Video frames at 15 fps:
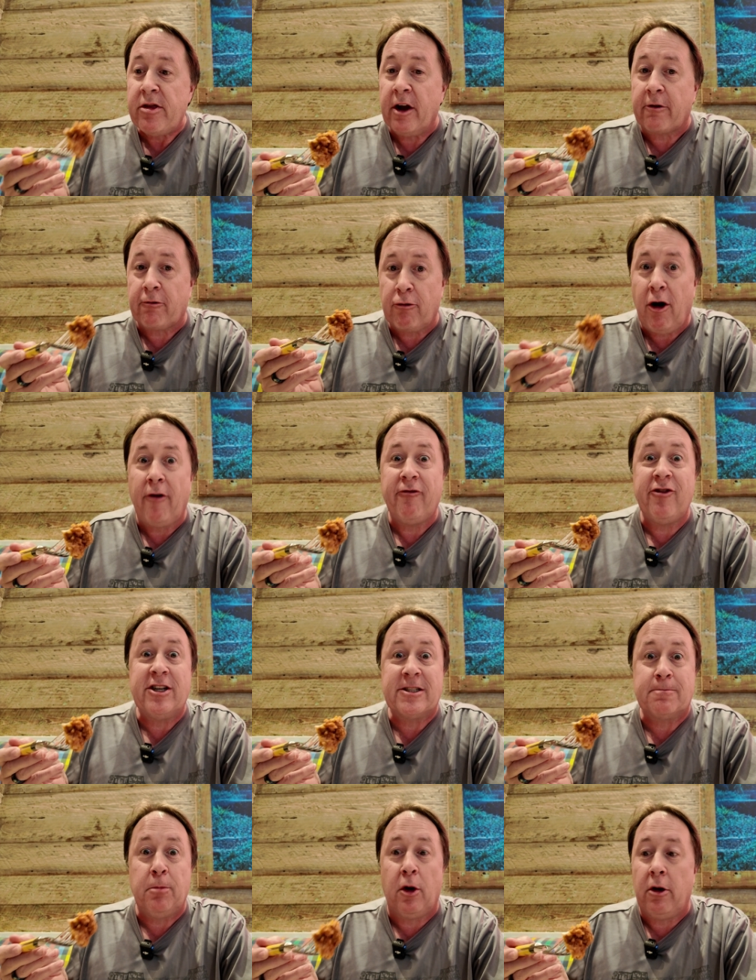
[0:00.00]
the
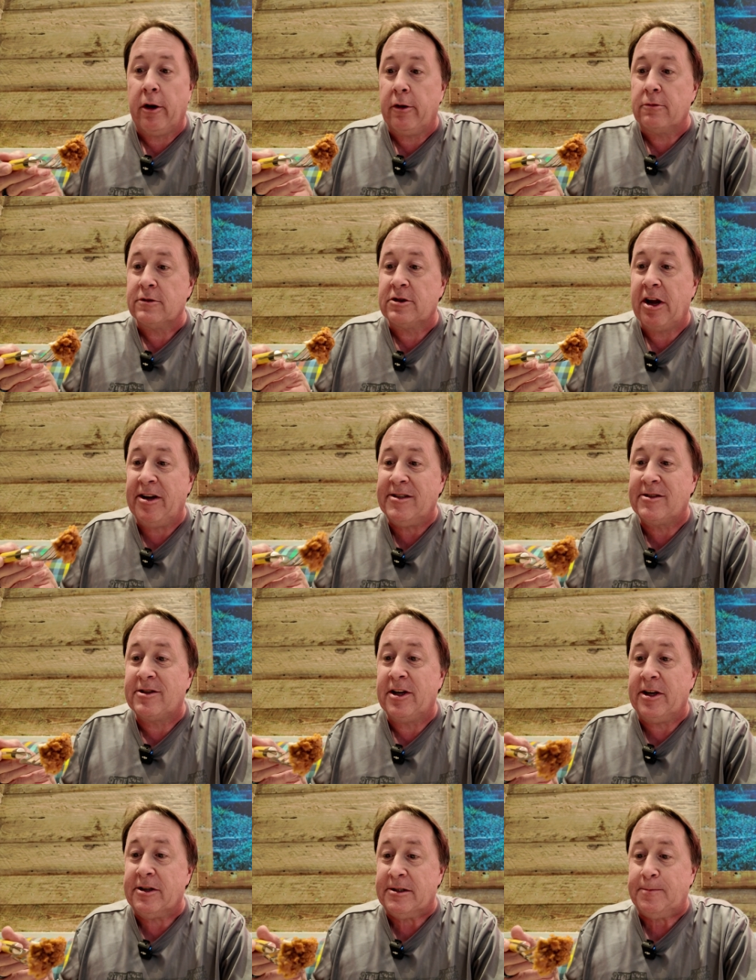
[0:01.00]
crawfish boil
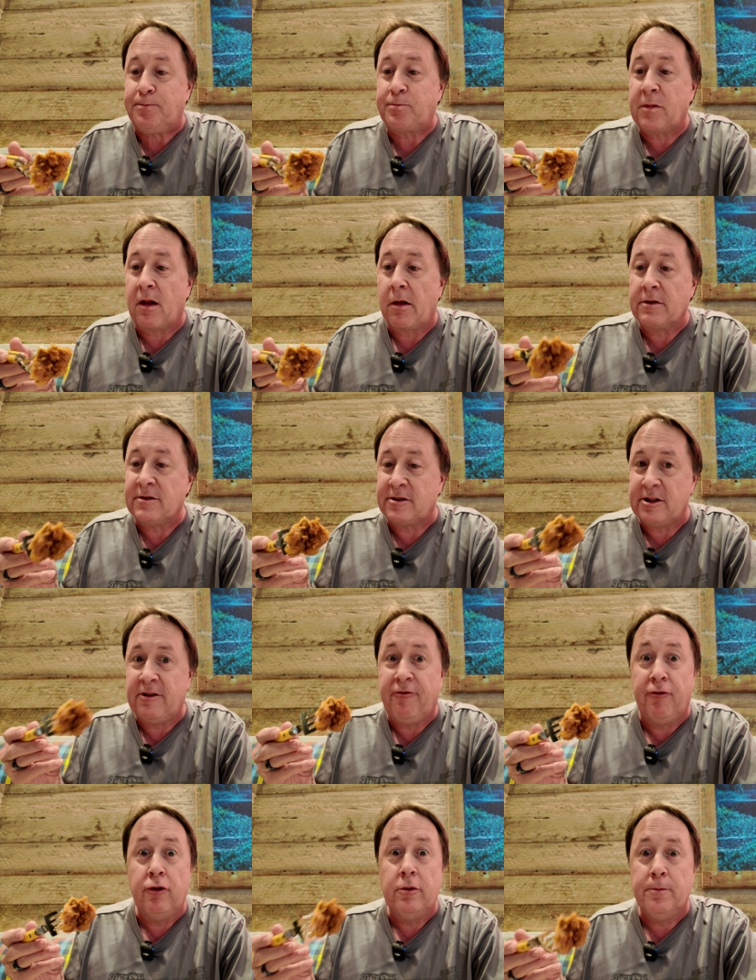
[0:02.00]
taste in it,
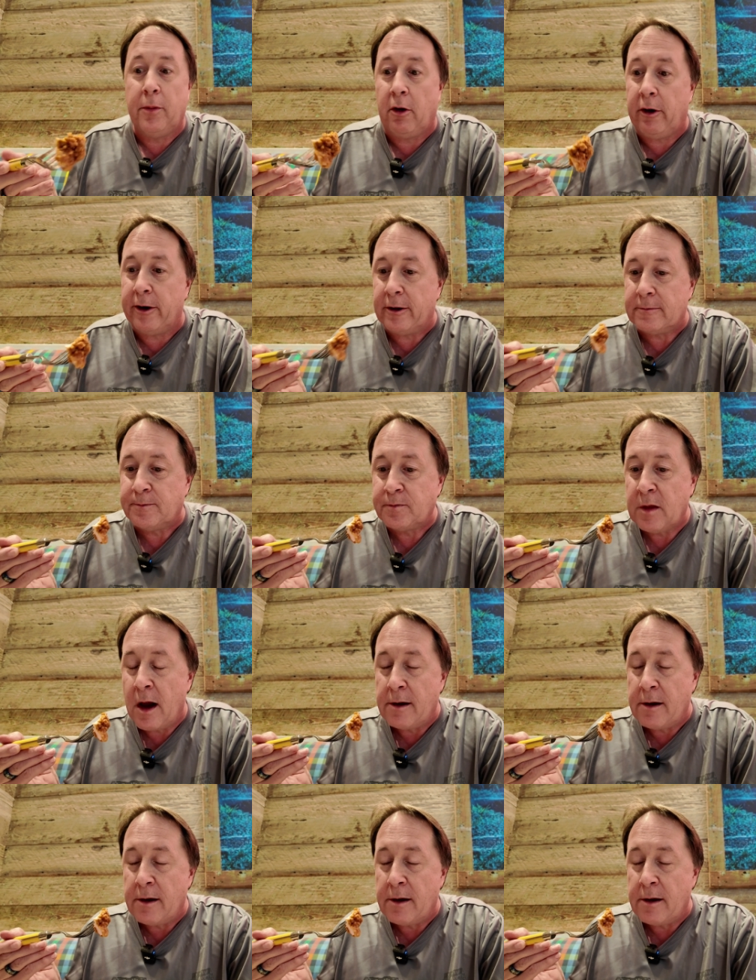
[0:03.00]
seafood boil.